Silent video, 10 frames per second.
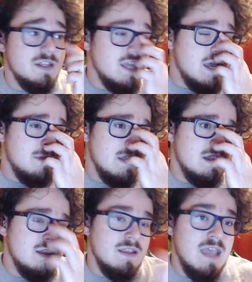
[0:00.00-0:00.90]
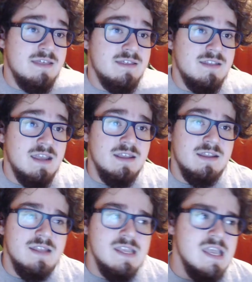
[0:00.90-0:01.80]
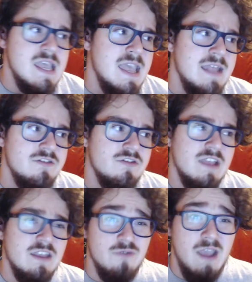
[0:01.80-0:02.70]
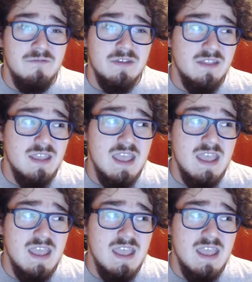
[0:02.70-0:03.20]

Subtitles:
I mean, aesthetically and just graphically,